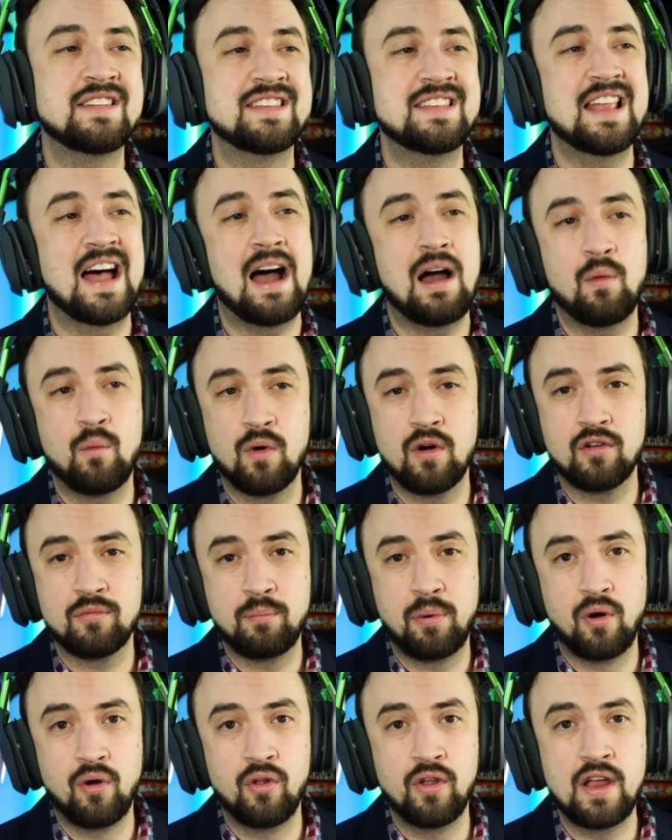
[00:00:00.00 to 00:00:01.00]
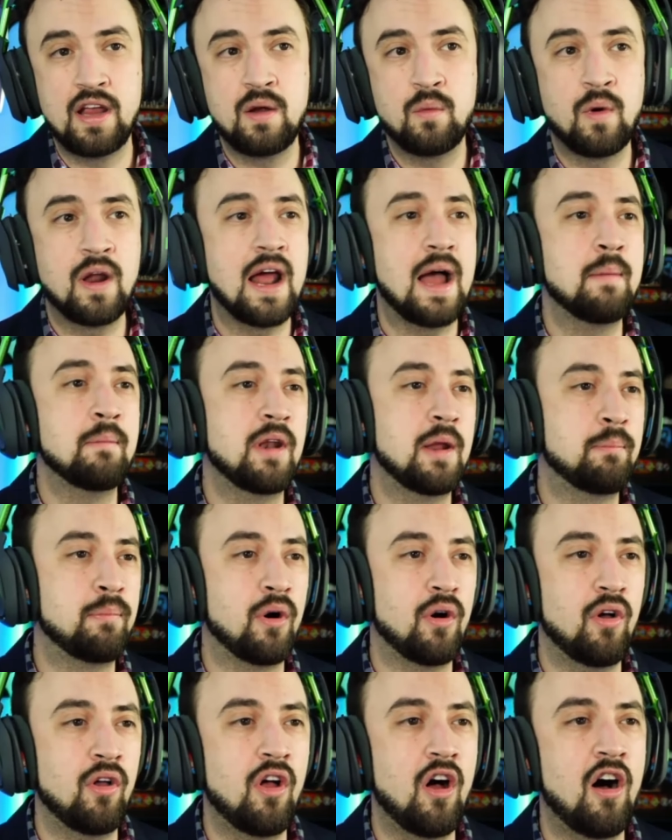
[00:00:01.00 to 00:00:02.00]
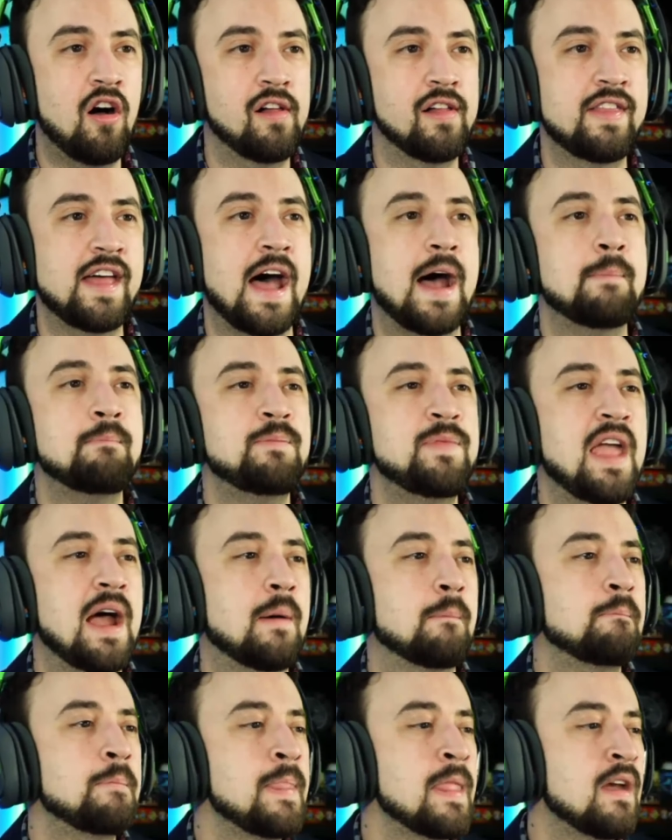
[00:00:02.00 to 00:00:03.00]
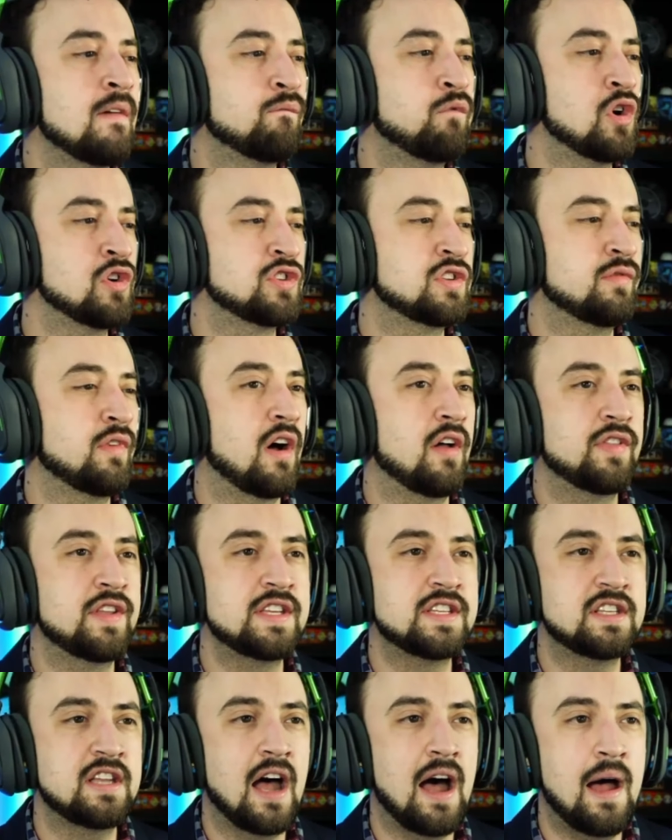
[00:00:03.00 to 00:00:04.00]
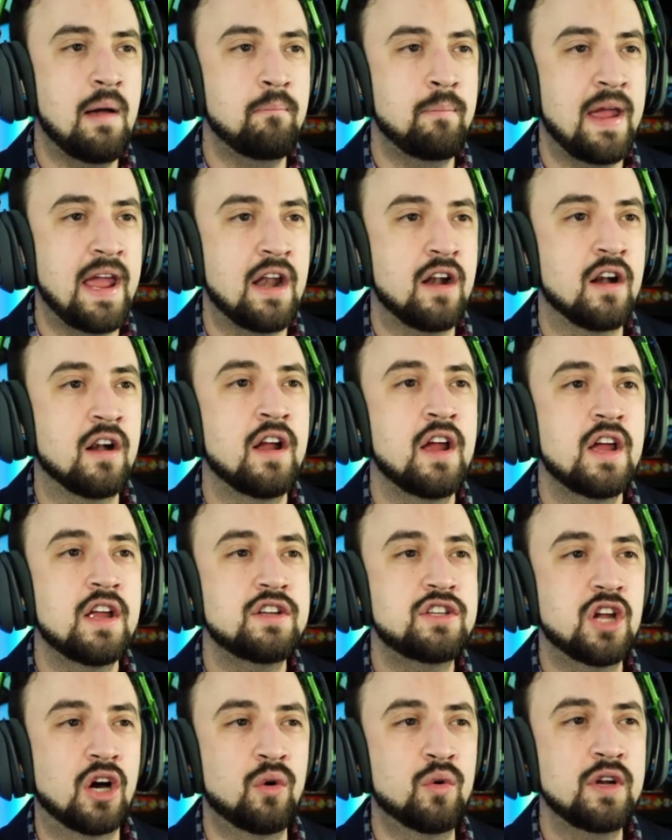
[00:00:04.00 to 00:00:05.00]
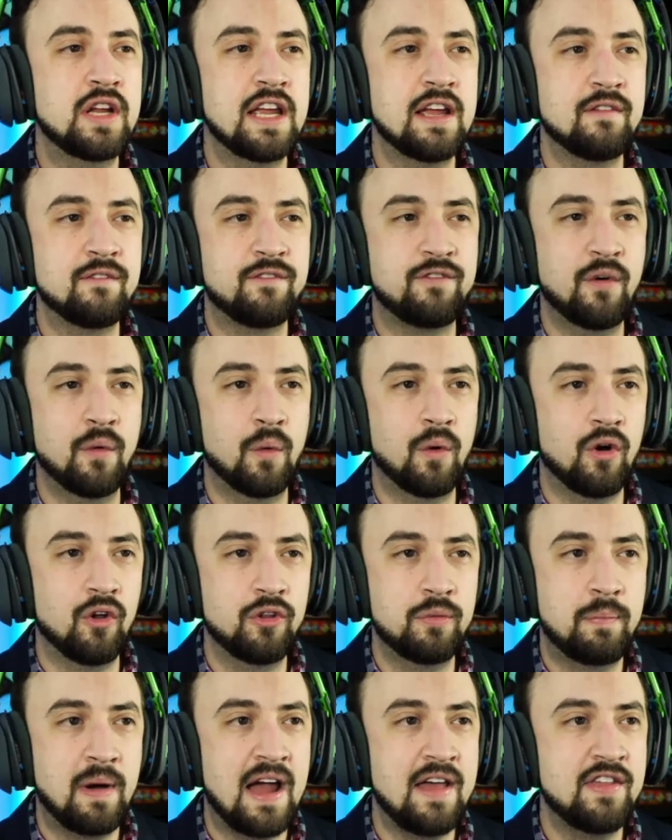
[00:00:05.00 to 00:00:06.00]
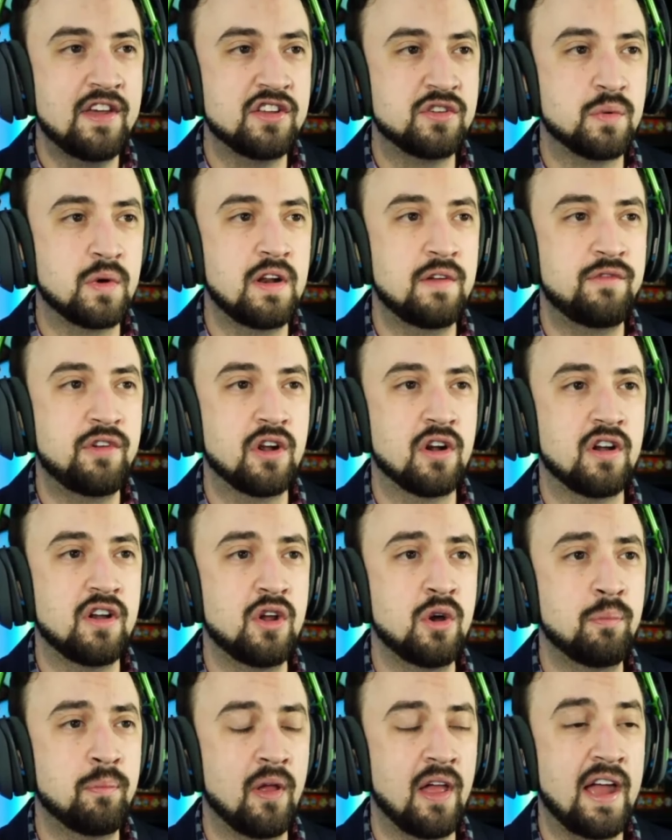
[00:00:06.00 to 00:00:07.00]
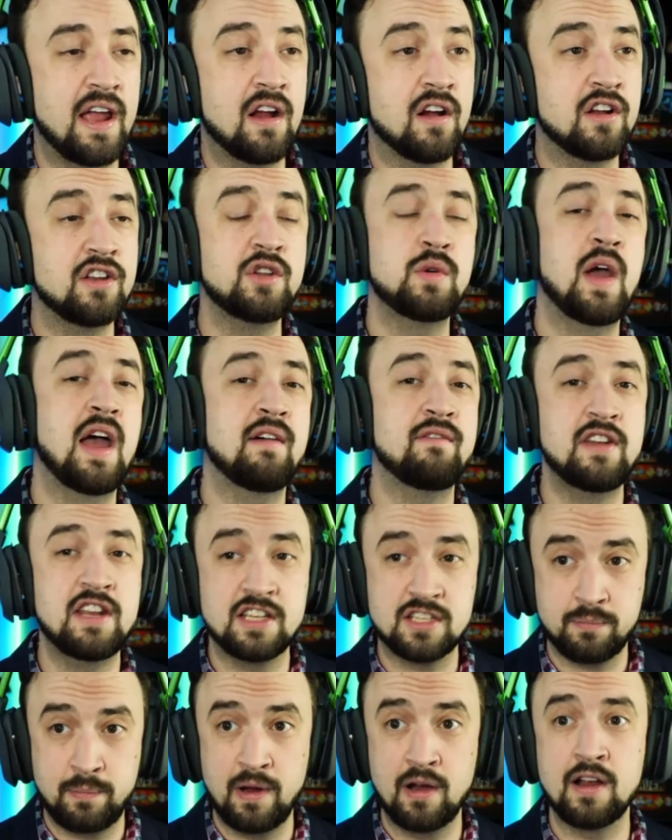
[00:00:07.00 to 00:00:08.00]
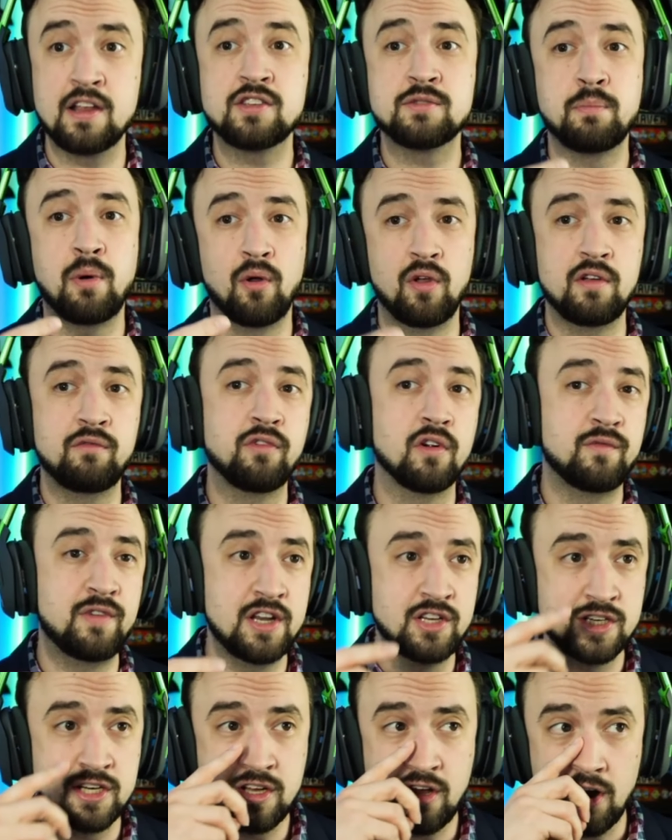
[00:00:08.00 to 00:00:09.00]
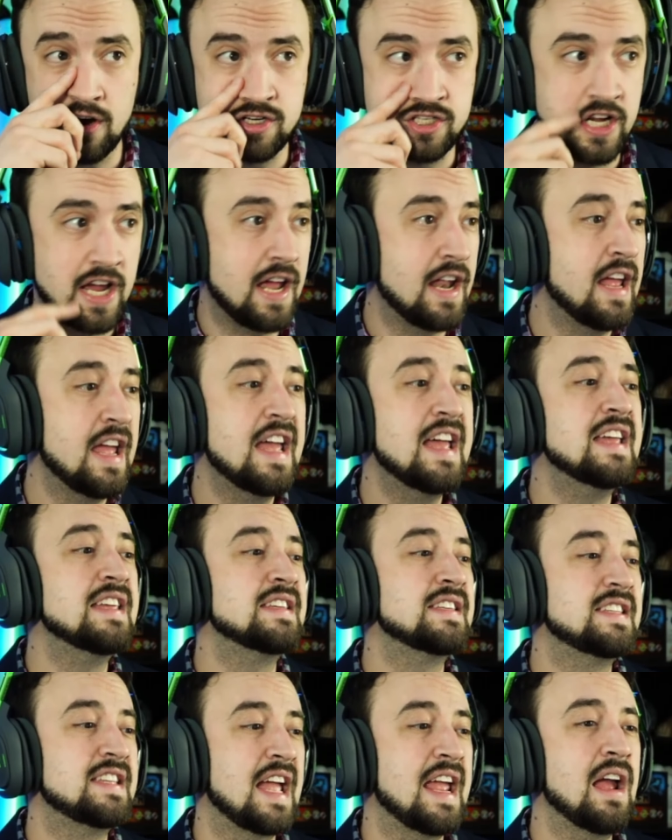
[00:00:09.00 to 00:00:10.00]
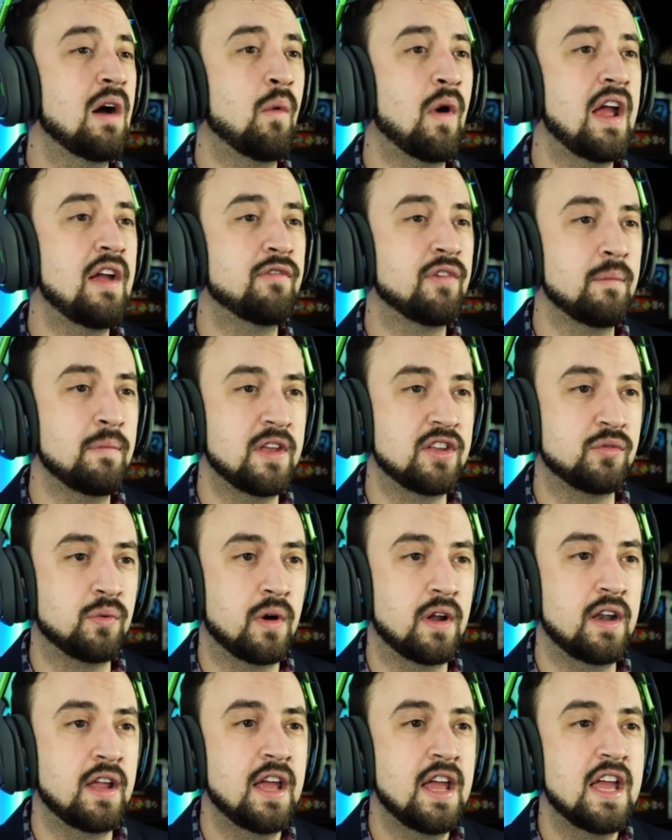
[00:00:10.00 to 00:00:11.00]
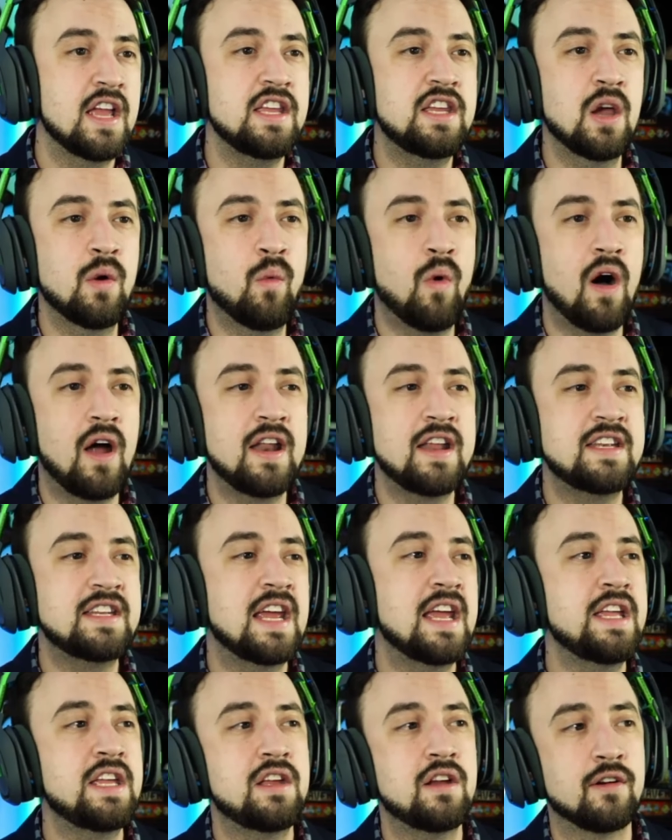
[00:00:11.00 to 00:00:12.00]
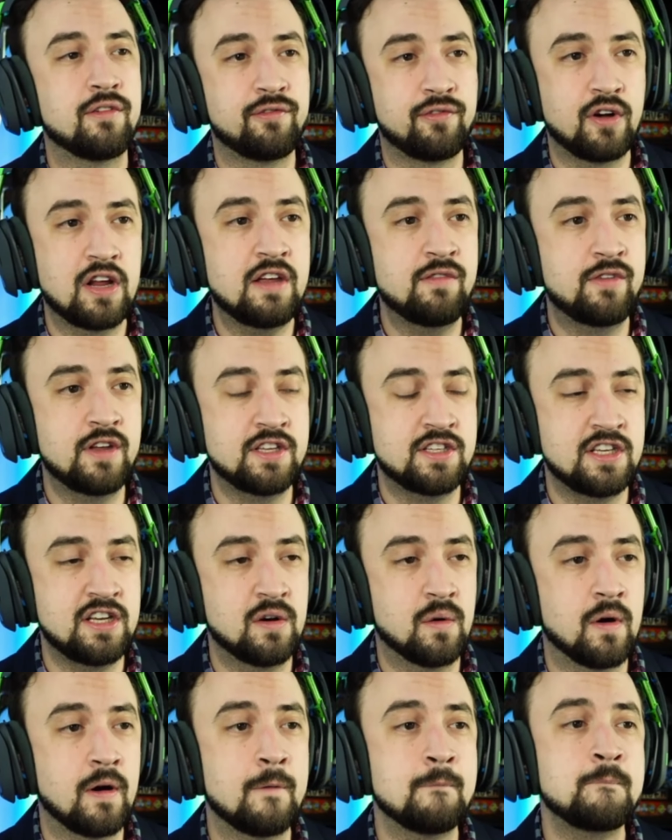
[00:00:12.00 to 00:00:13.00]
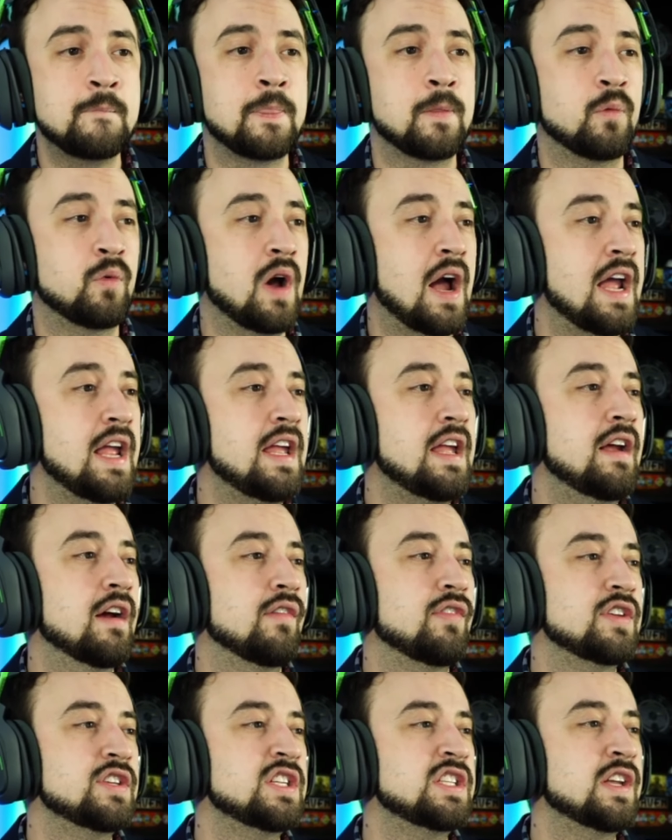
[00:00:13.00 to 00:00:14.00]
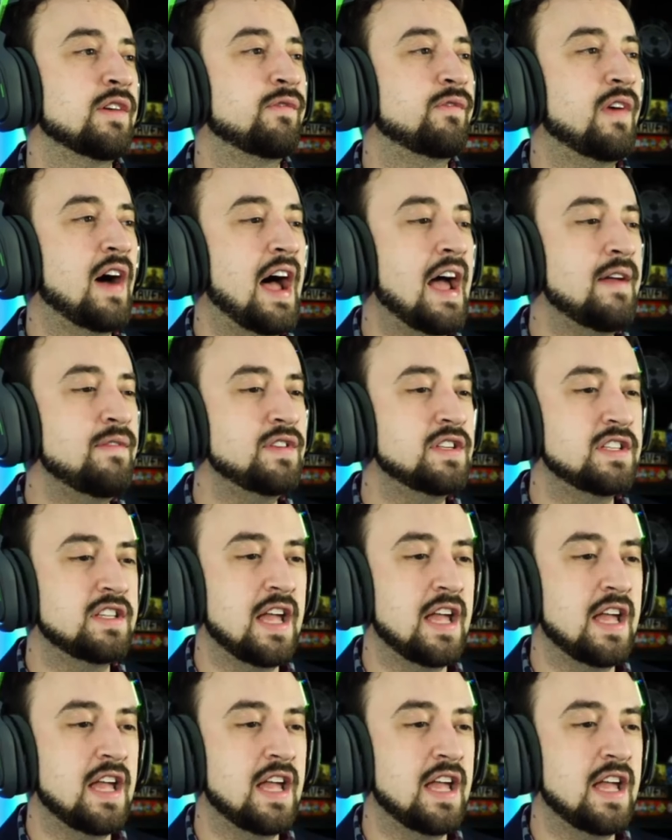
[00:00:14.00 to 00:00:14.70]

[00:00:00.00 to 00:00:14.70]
what's not worth polling, what I'm going to poll, all of that. Now, first of all, this top banner, don't get fooled by this one if you're a new player and you haven't experienced polling for Vision Card yet. Stay away from this one. You want to take your free Vizior right here. This is a five